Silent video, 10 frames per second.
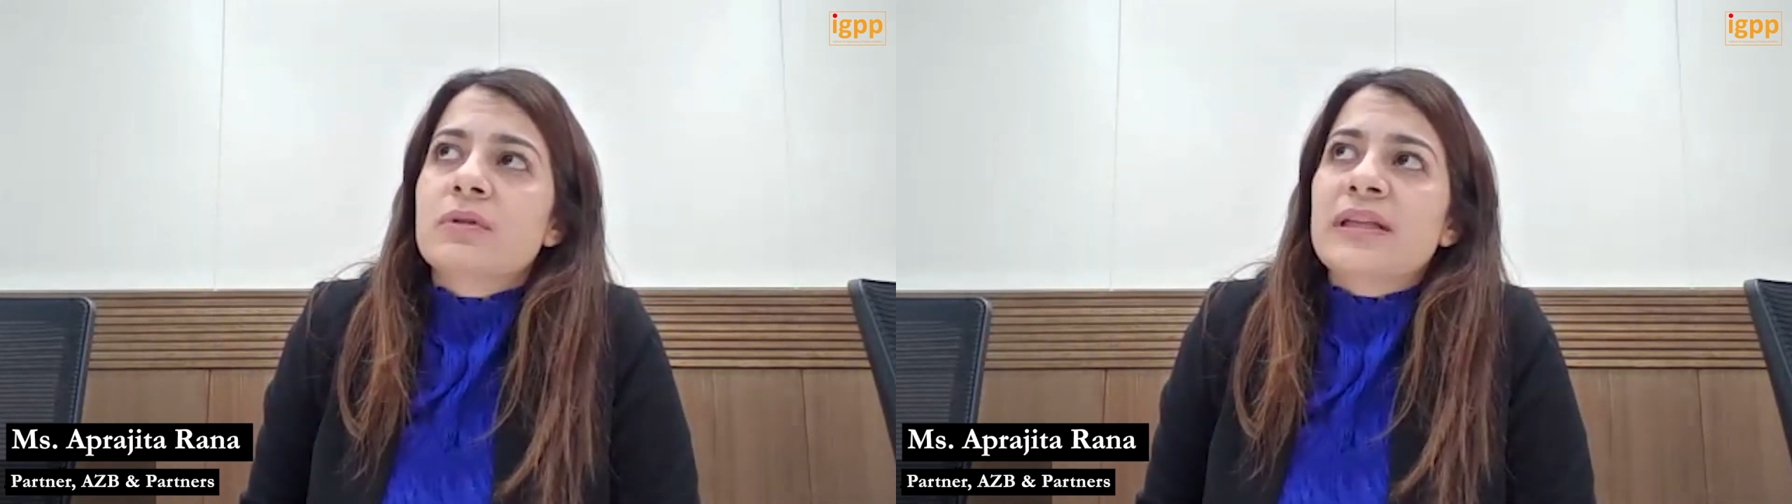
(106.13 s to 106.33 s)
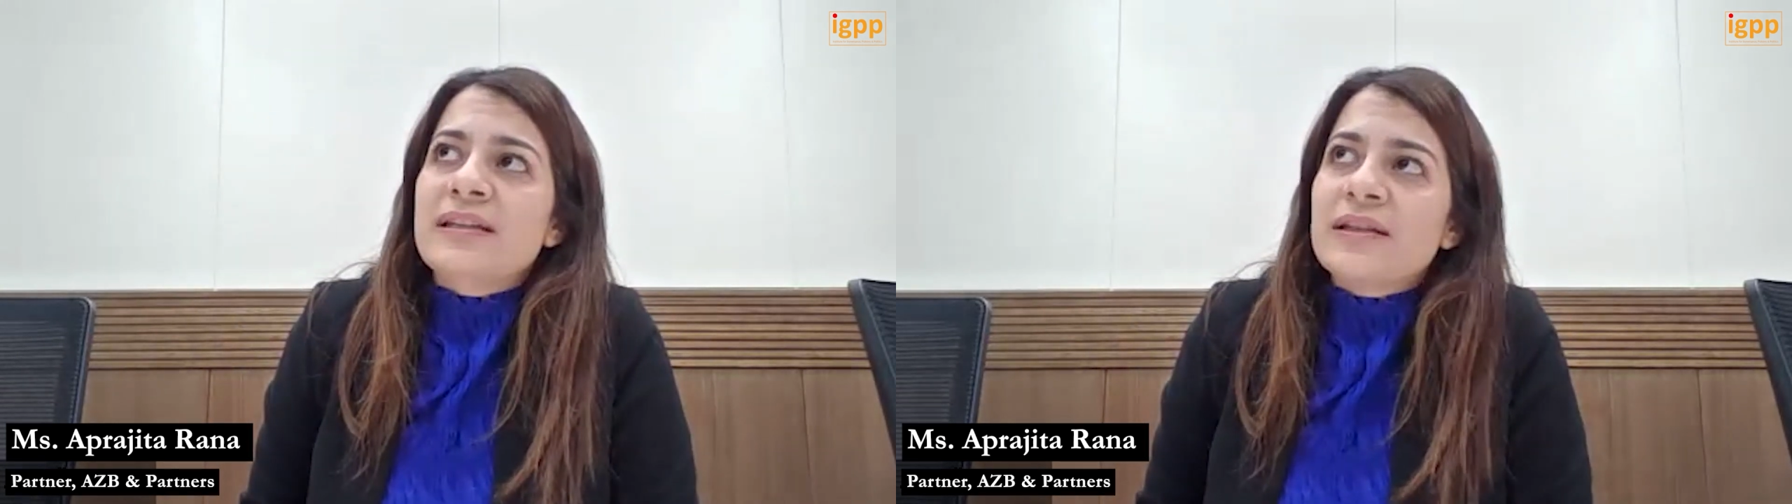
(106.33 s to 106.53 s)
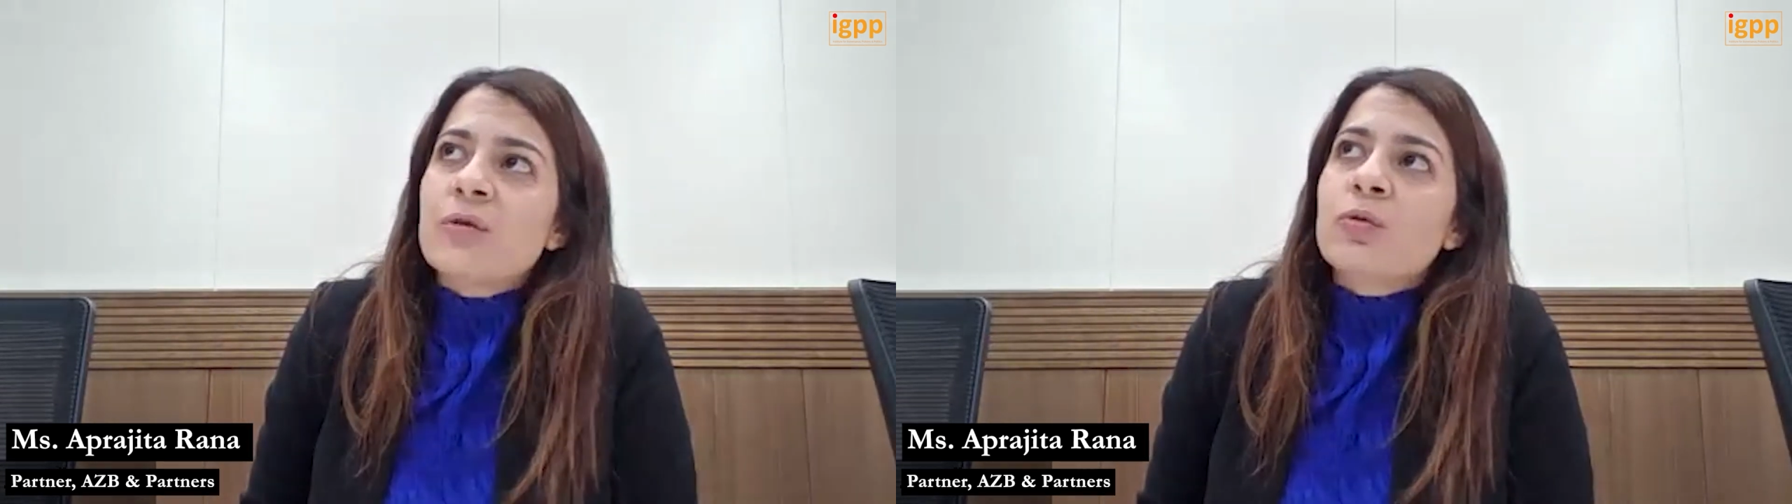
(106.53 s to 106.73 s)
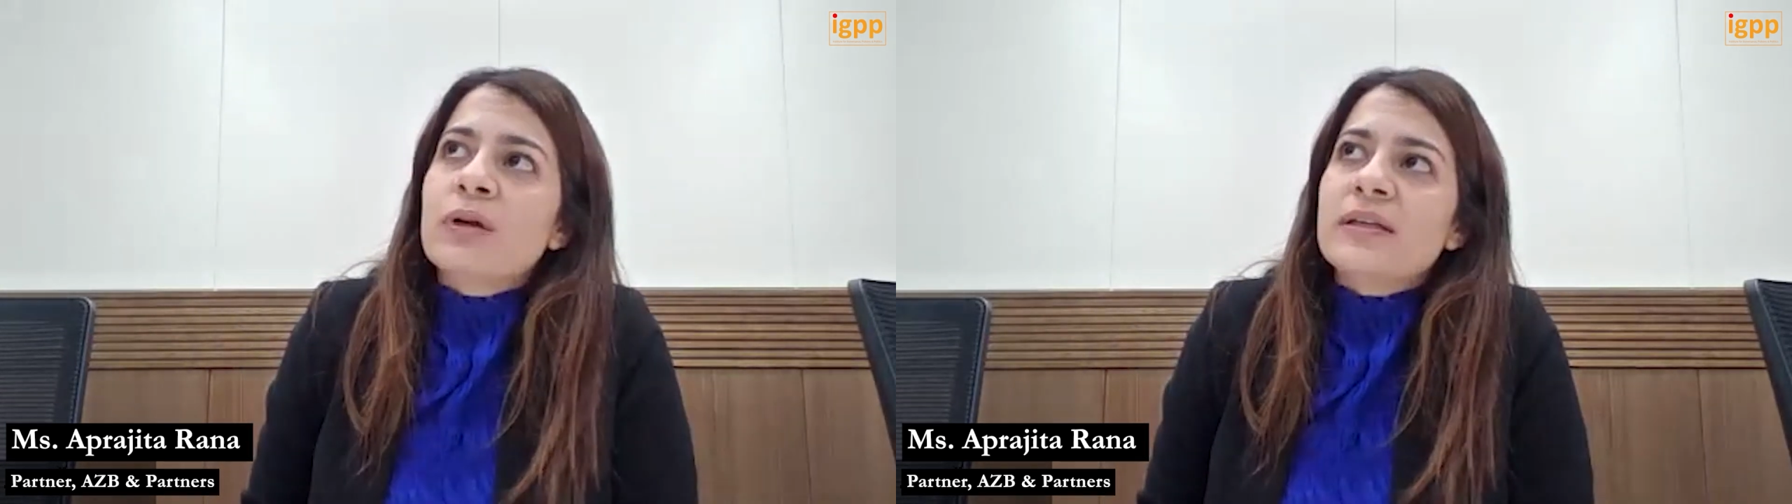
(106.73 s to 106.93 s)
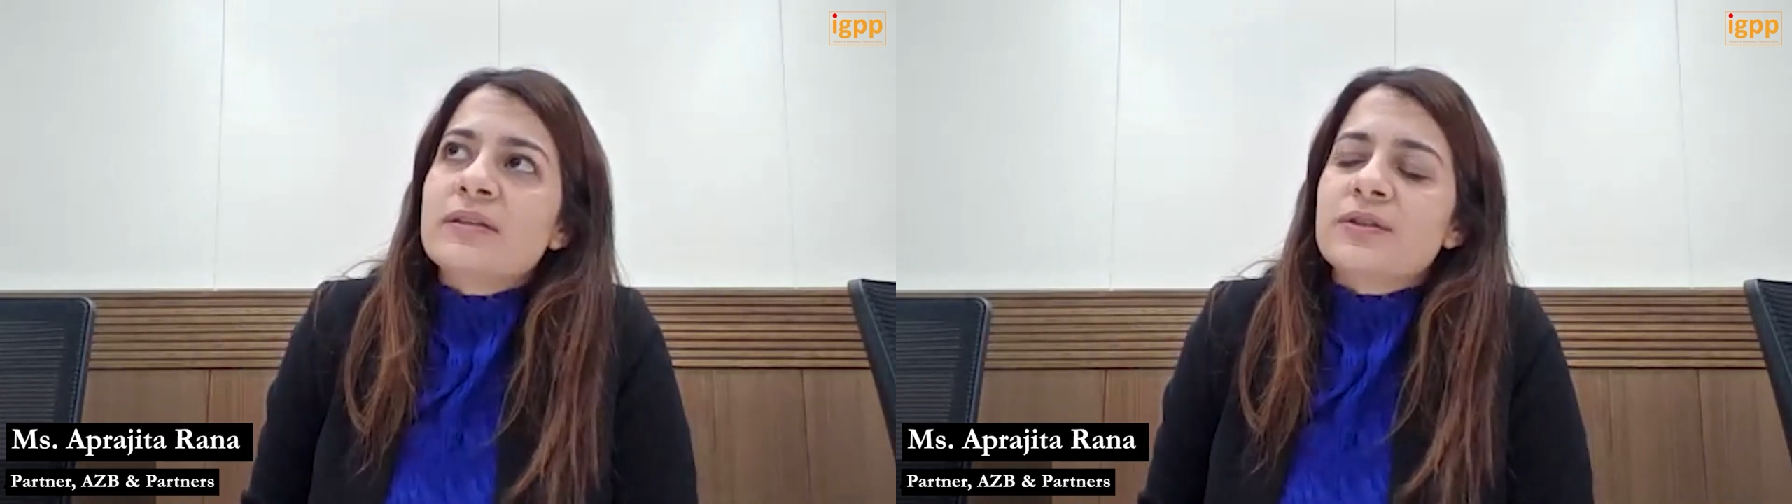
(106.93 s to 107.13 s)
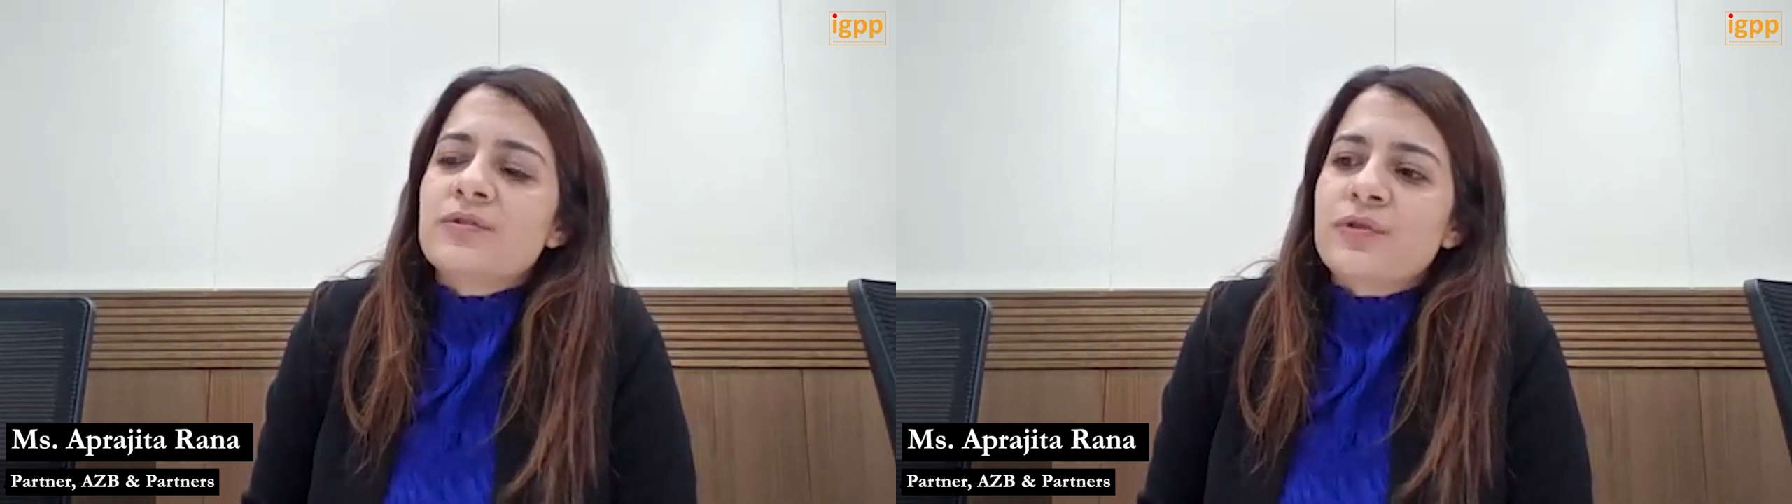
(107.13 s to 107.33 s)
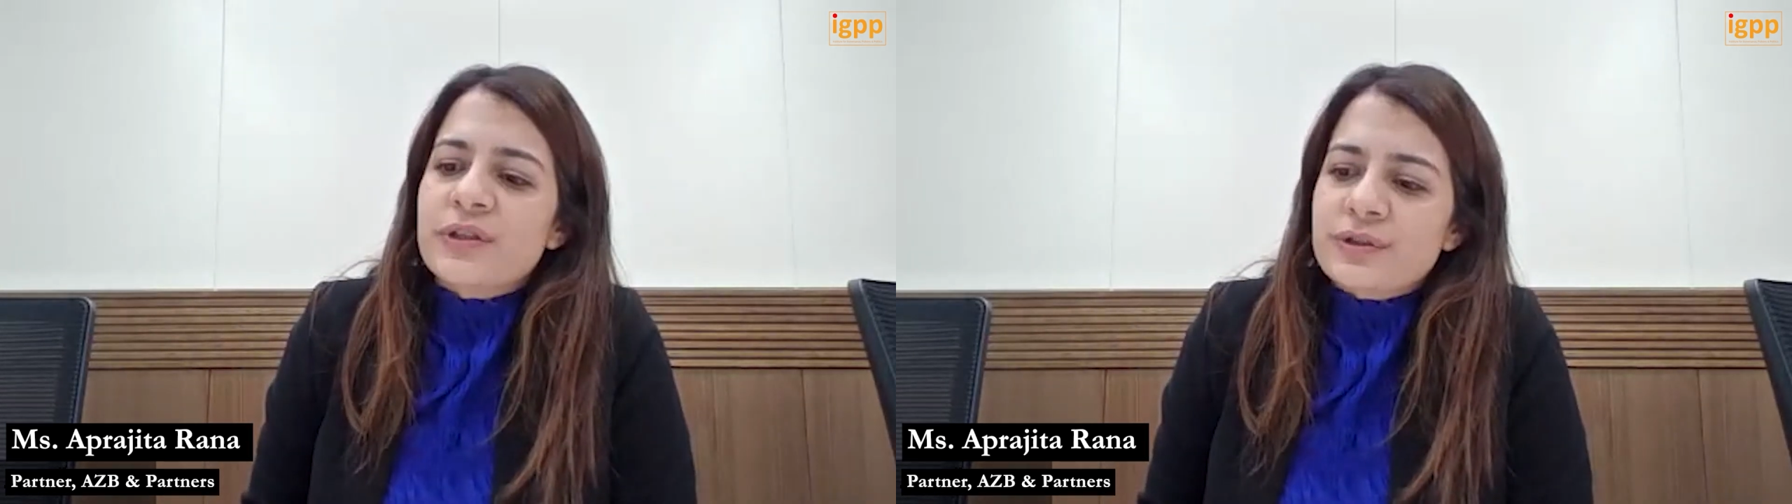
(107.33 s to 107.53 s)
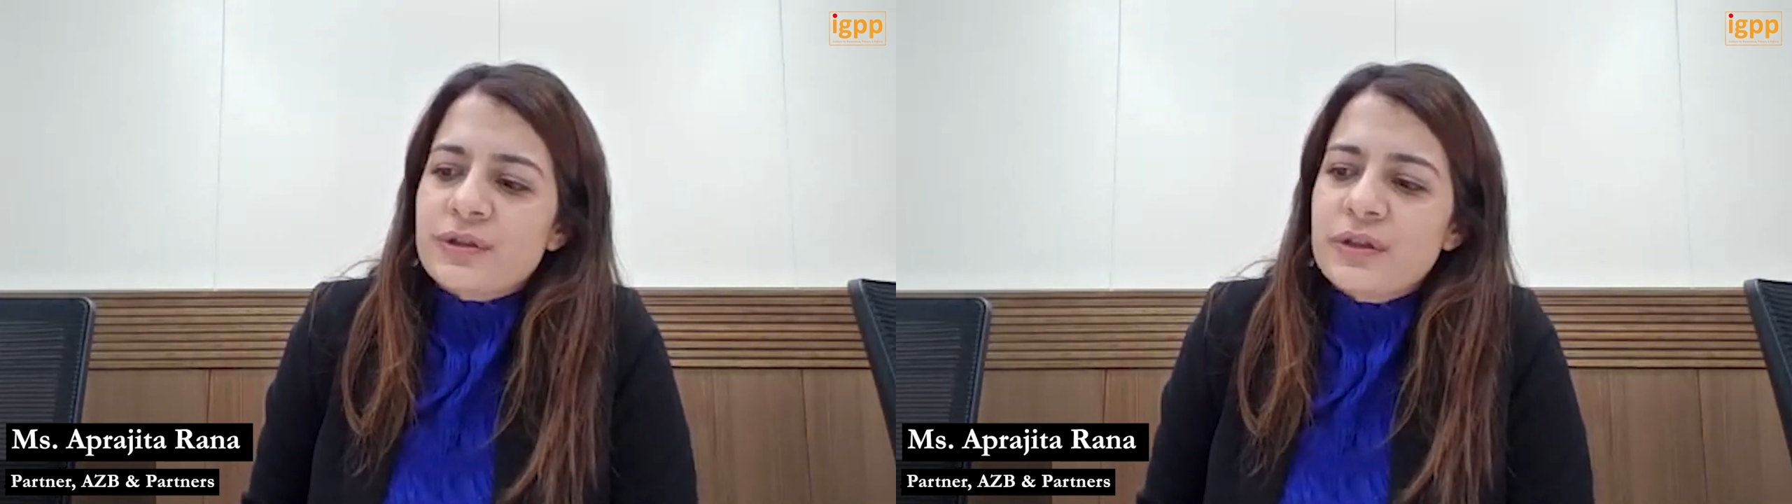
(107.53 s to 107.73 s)
data localization
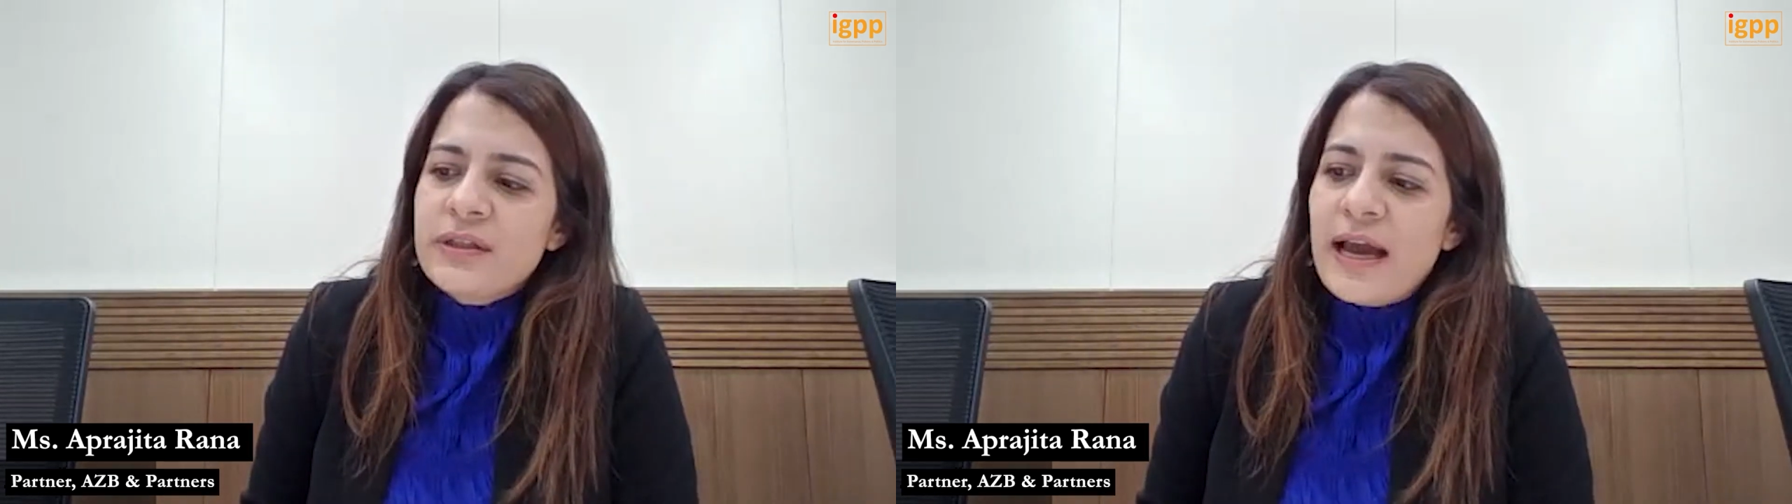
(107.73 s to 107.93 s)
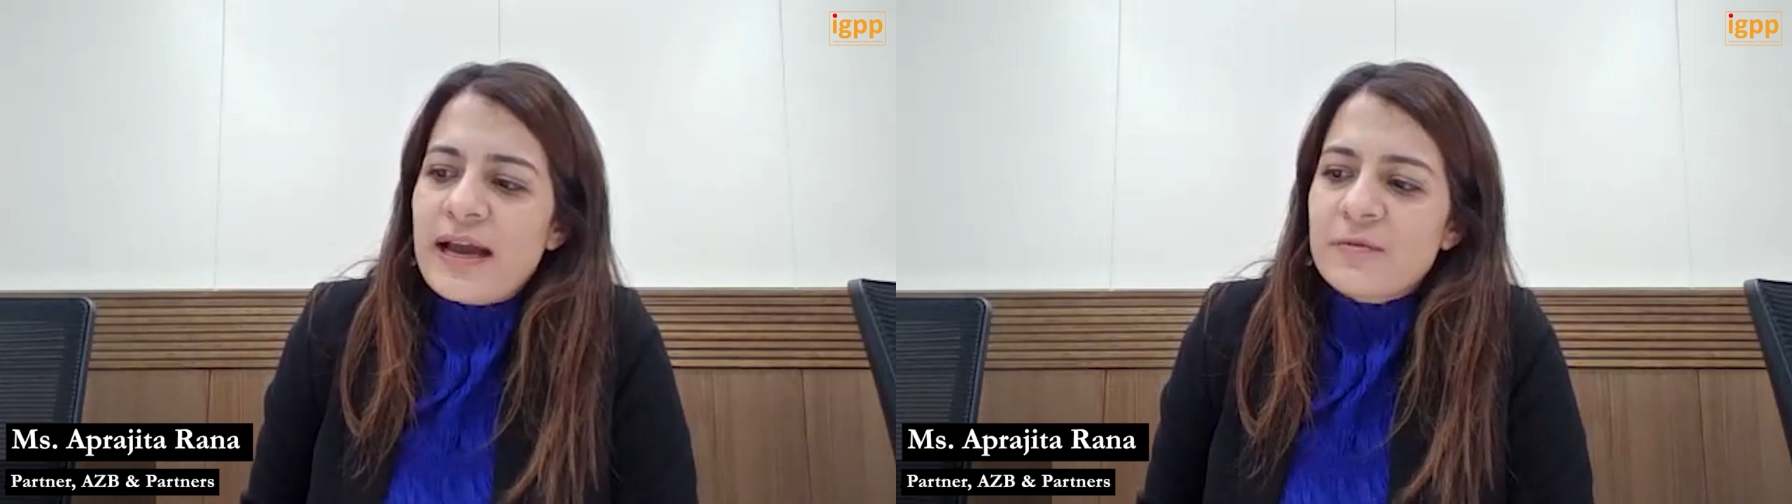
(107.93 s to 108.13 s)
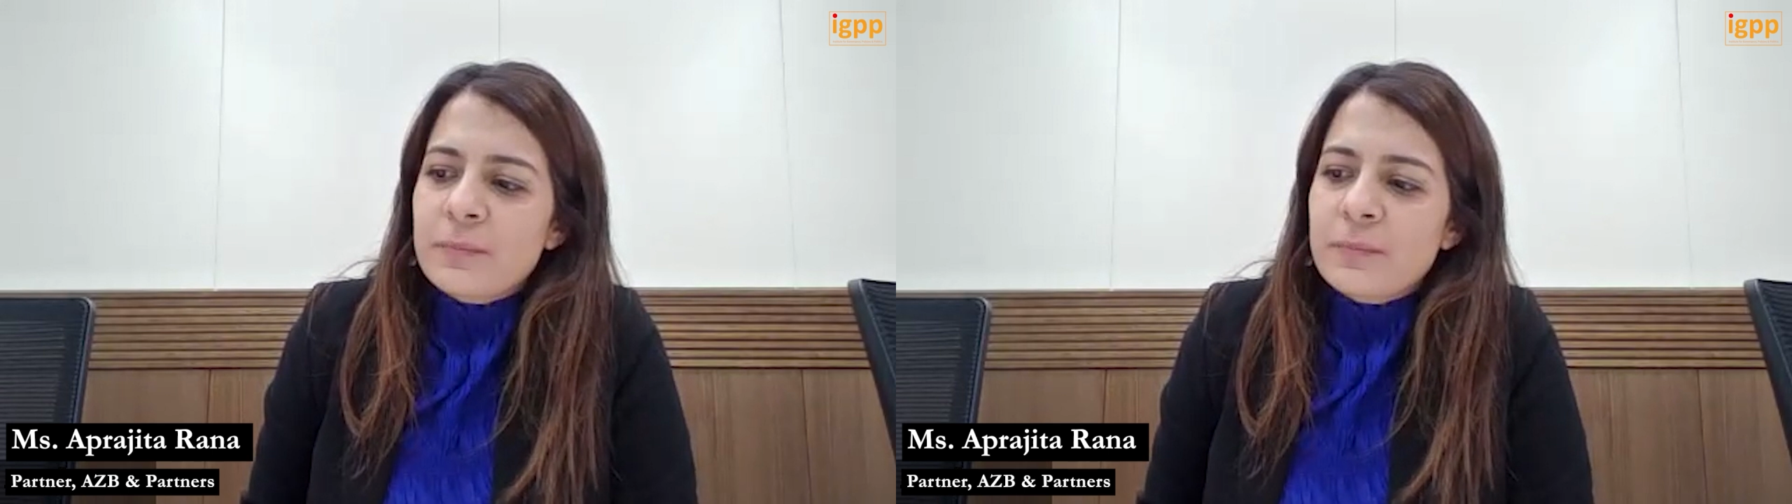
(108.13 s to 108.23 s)
traditionally has